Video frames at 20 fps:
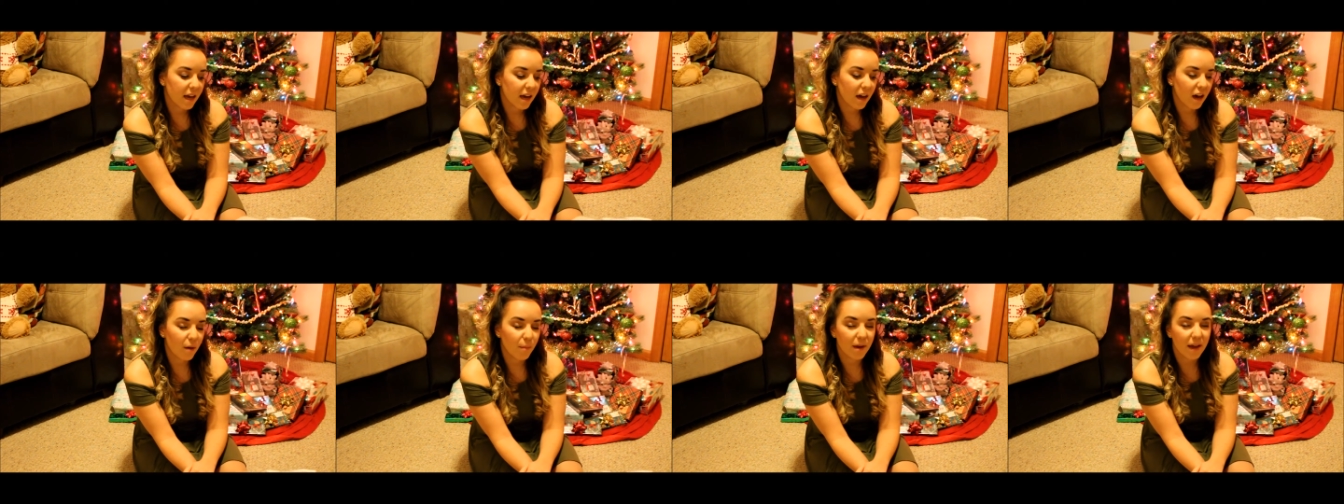
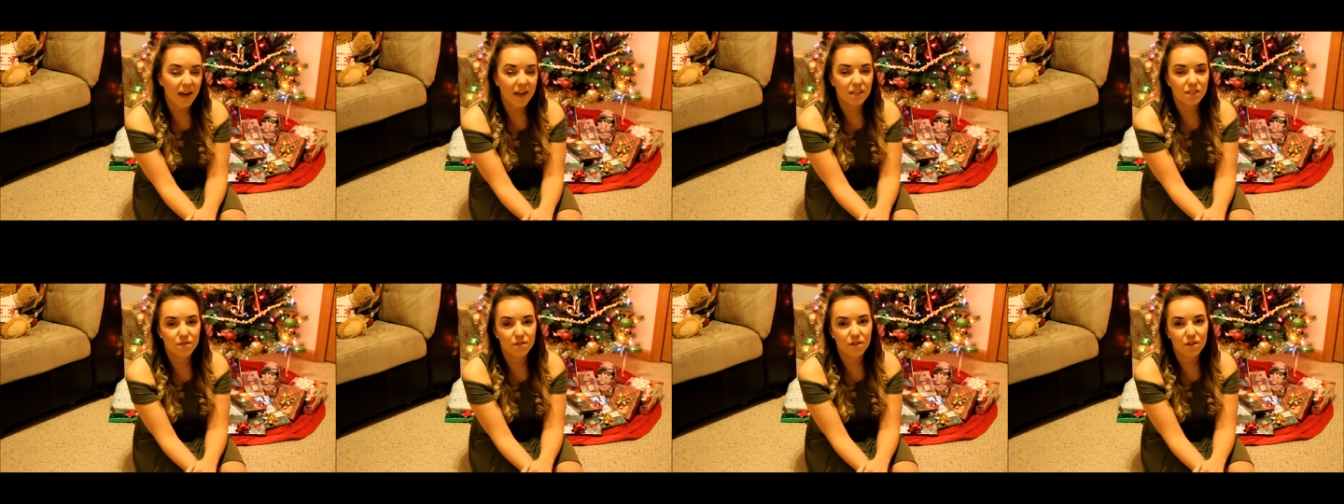Um, I
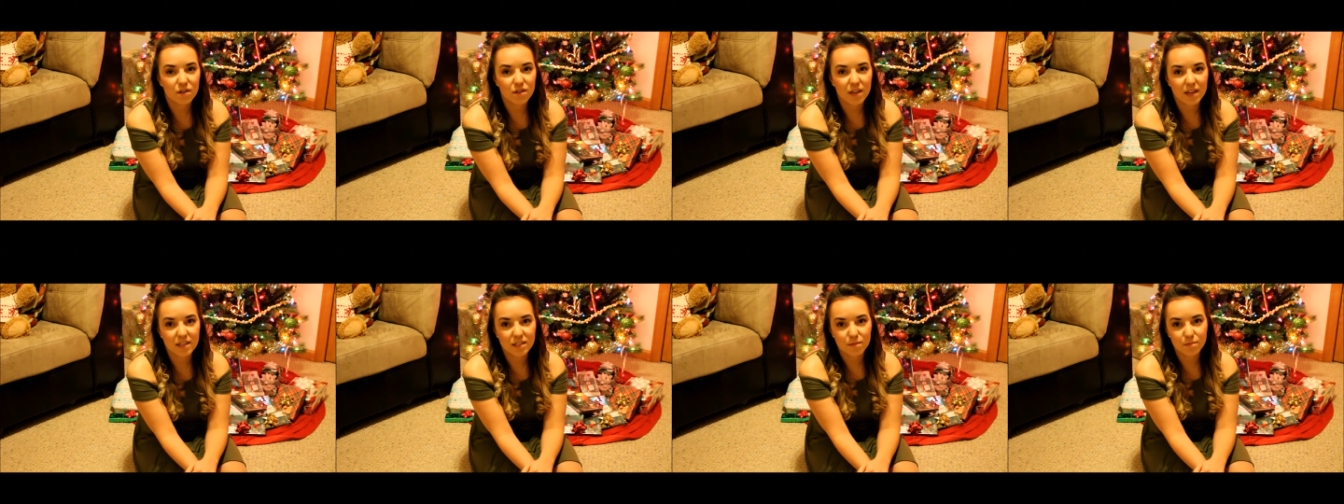asked for
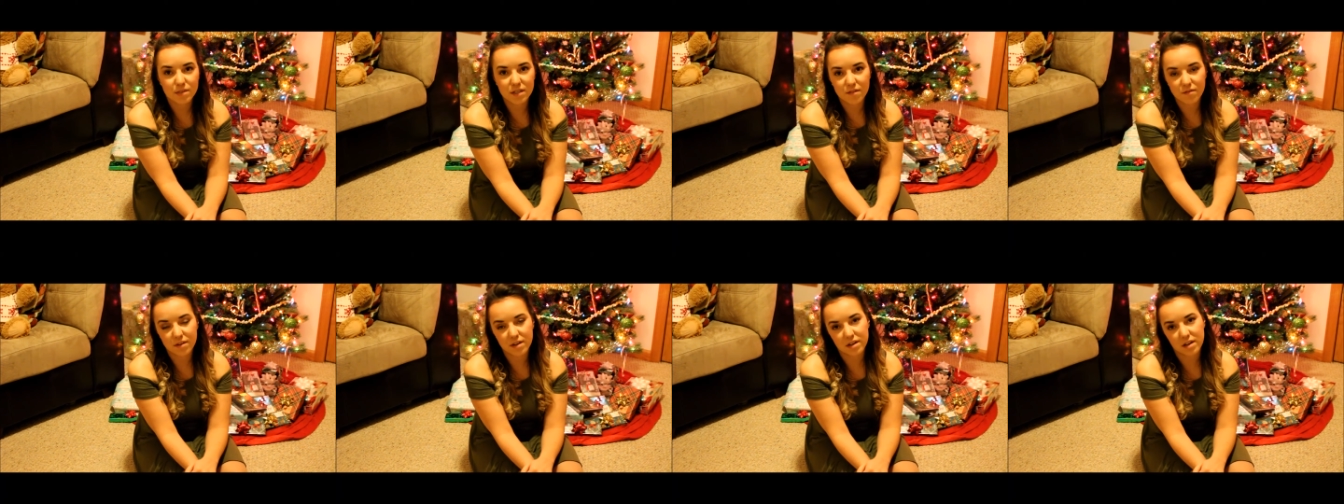like some
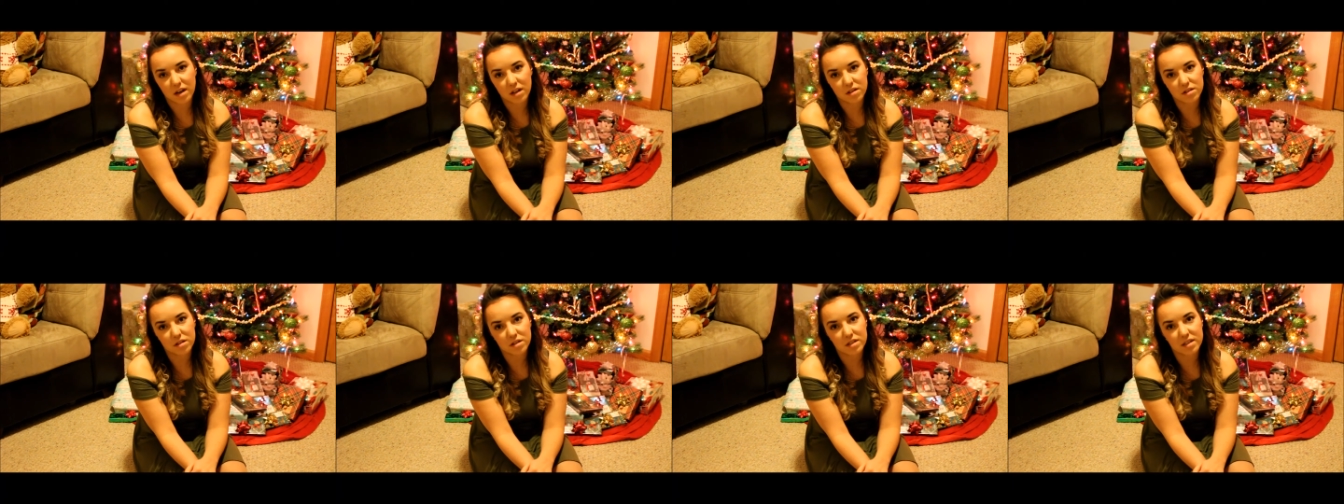different
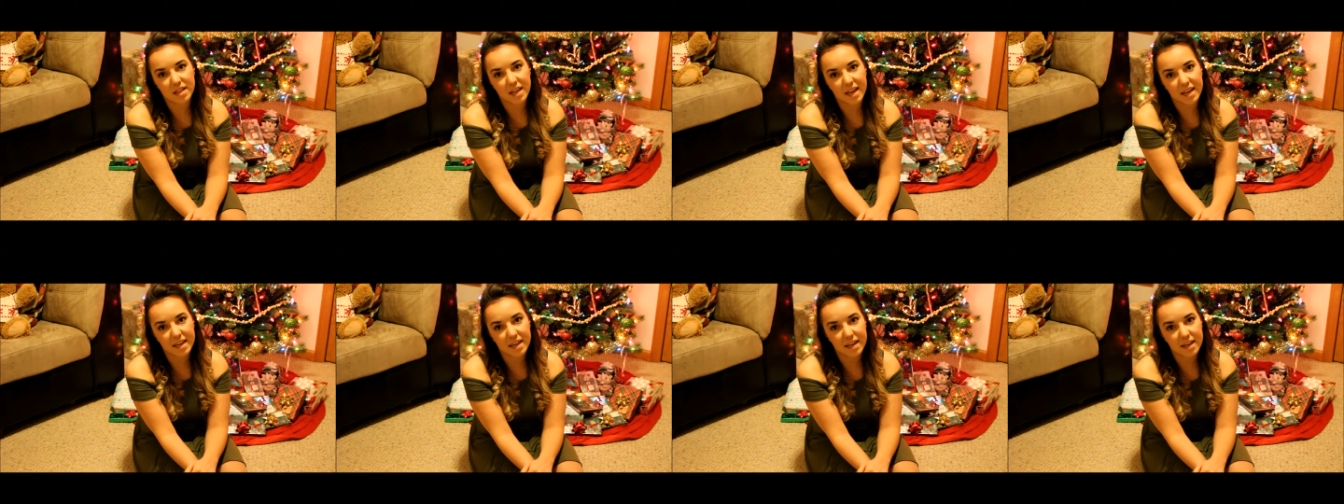colored
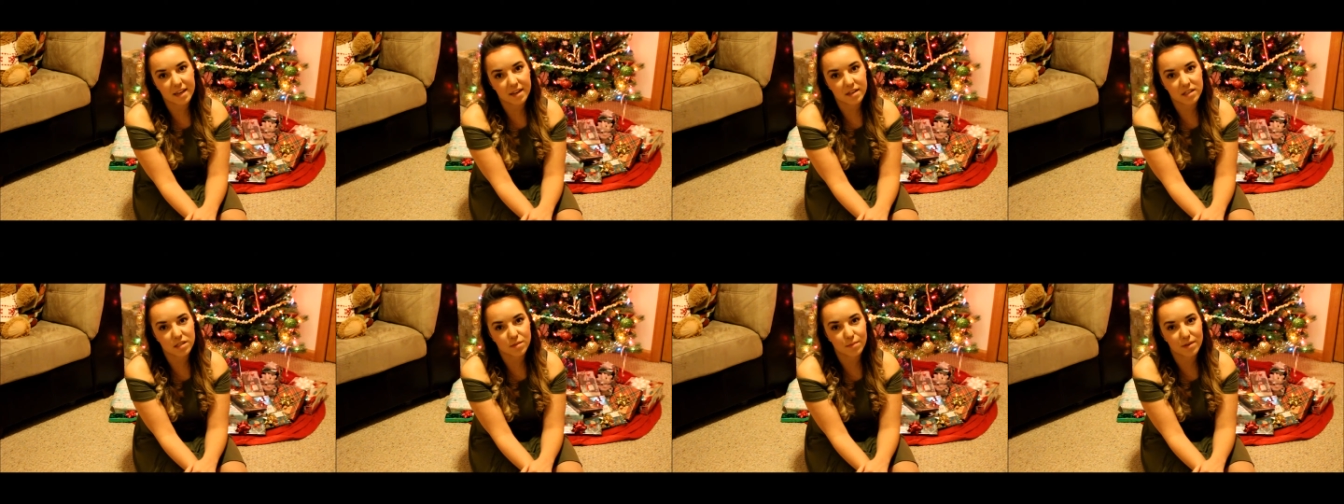
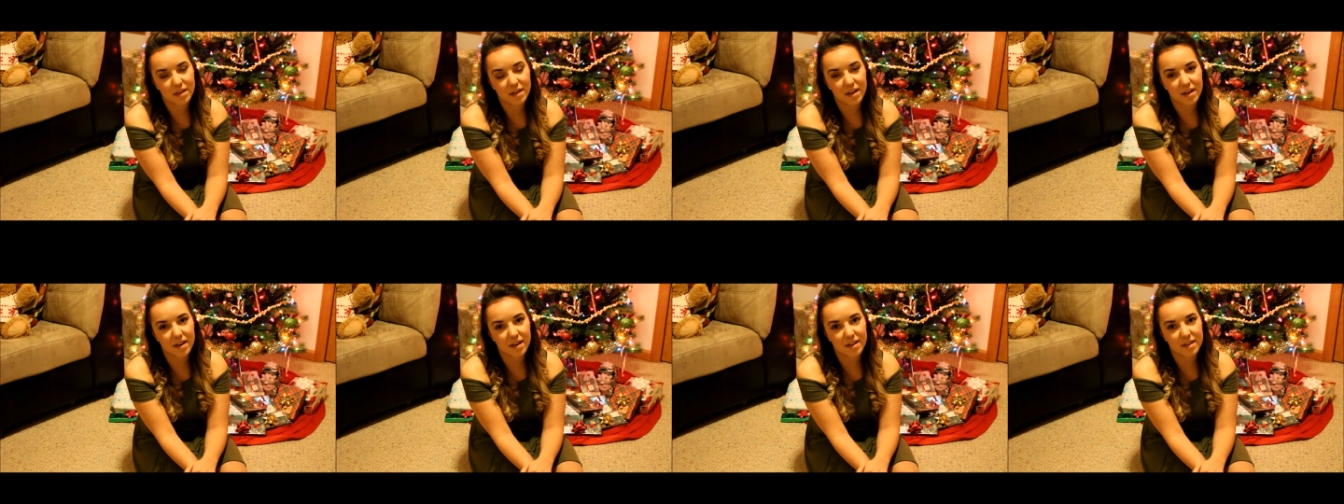leggings
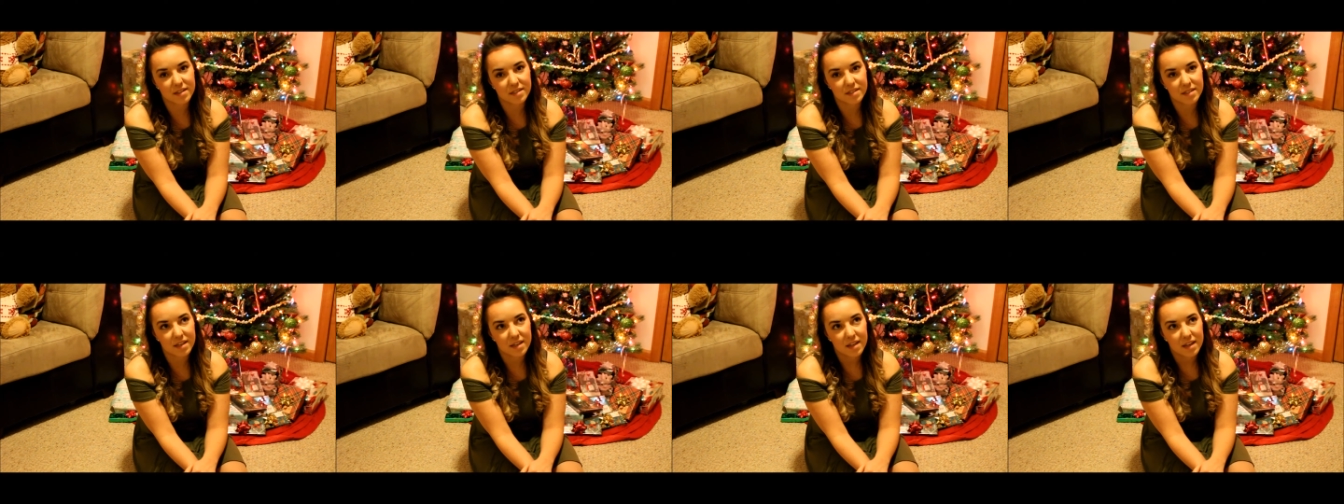
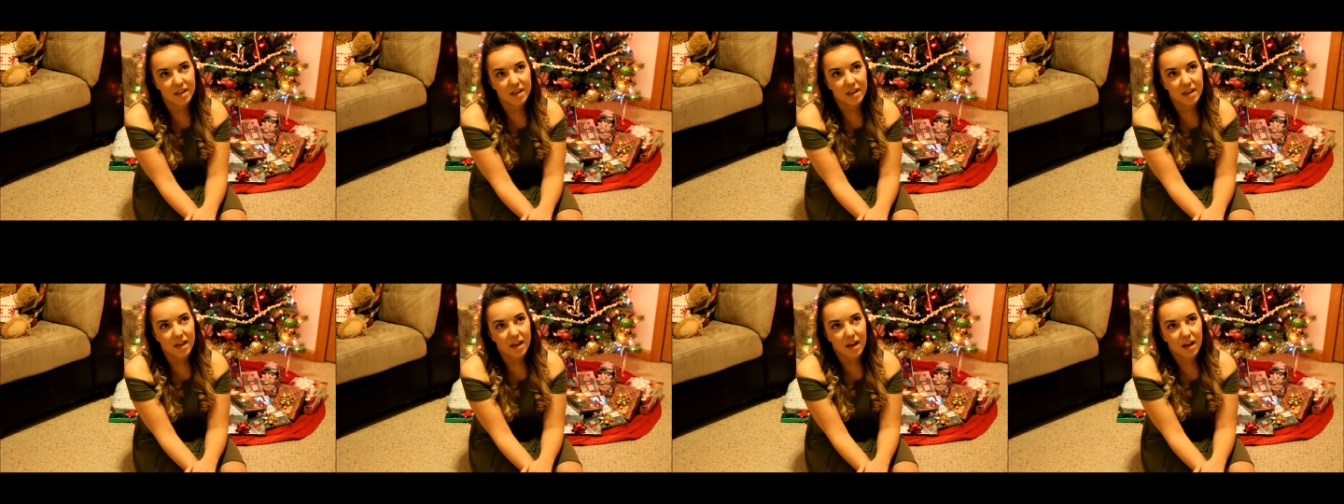because
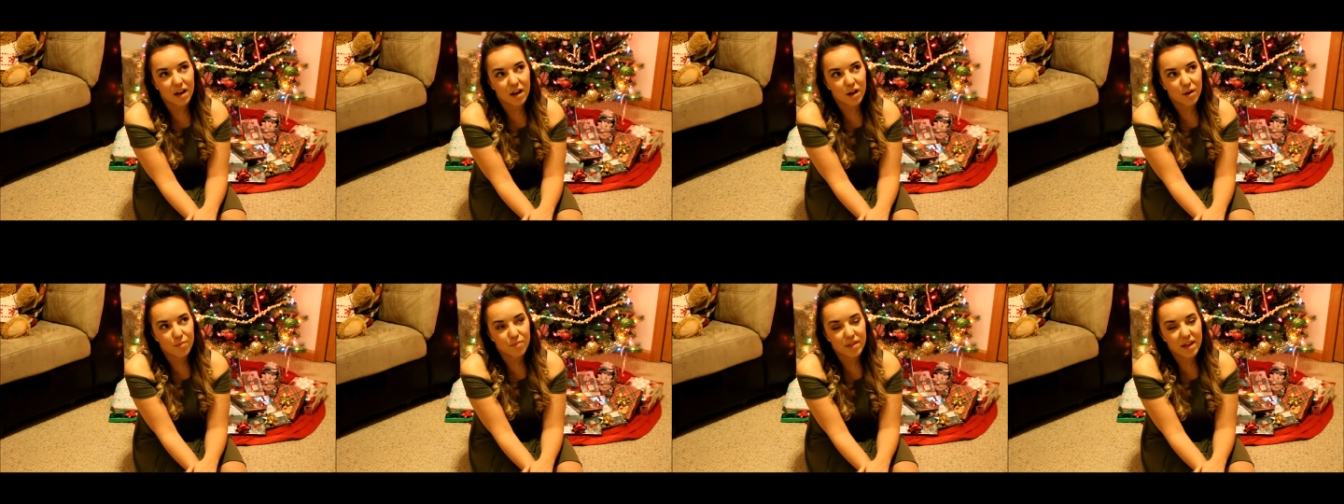
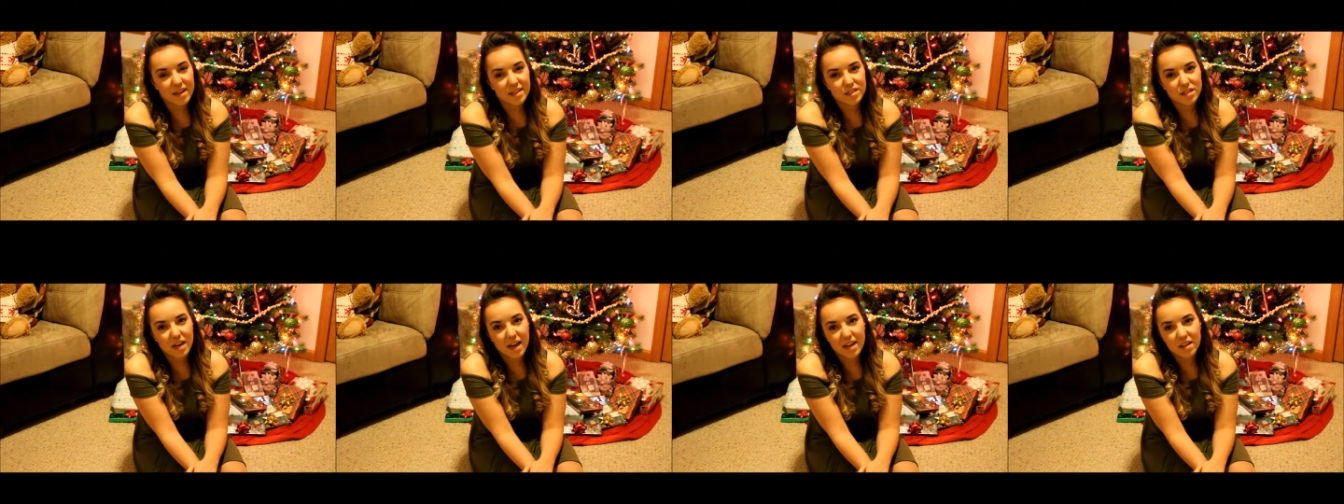um,
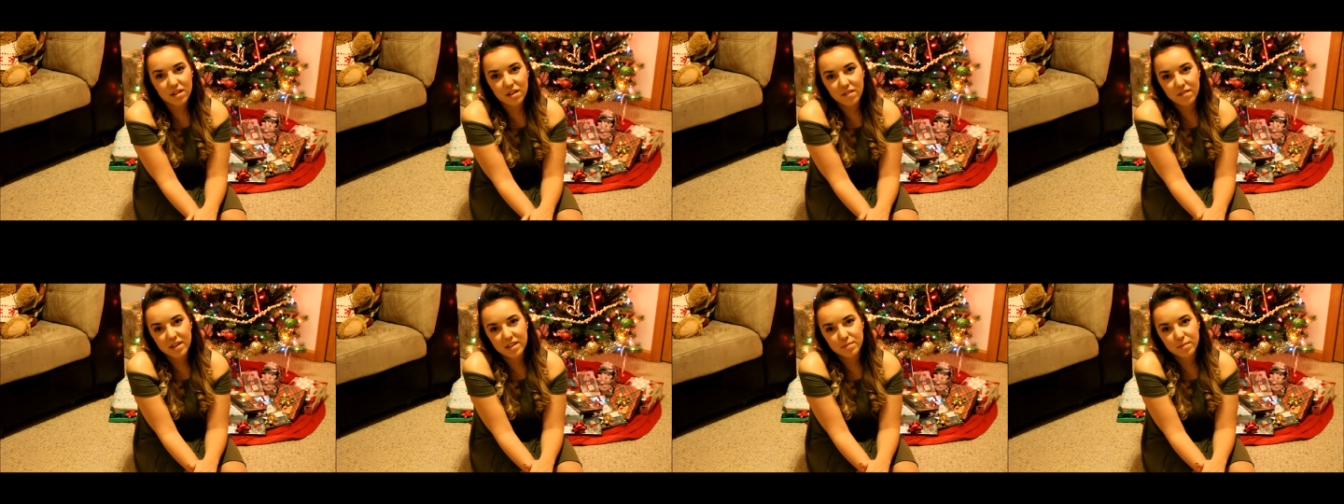that's, I
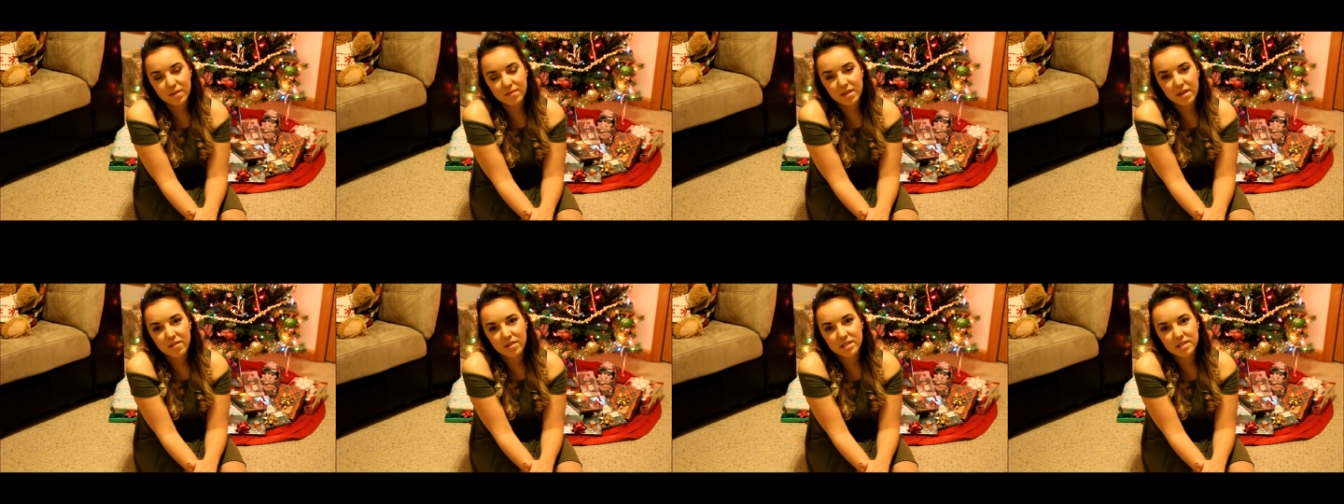love, that's my
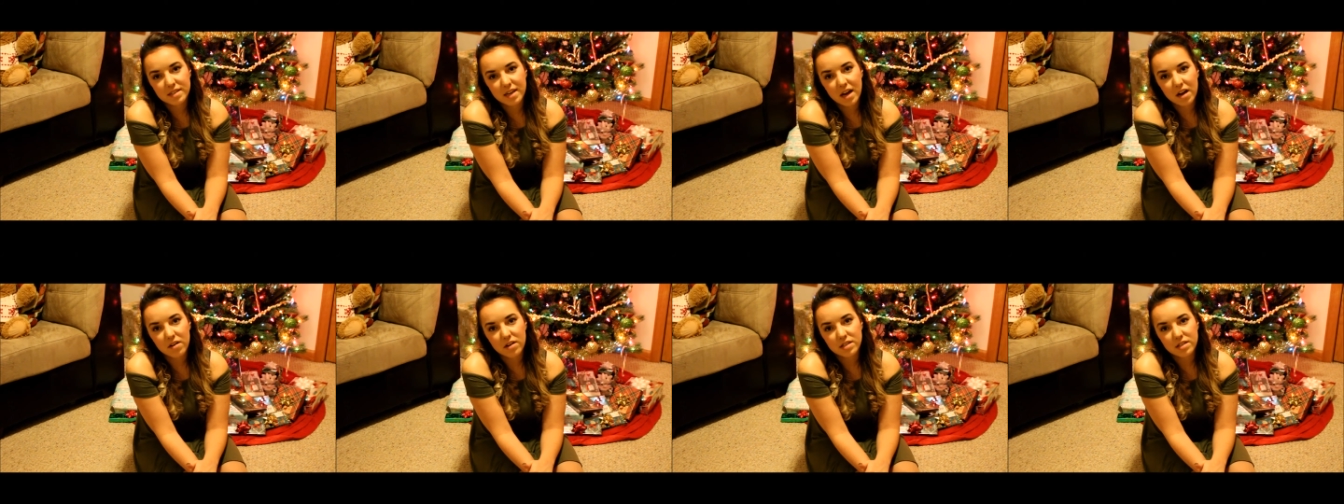favorite style.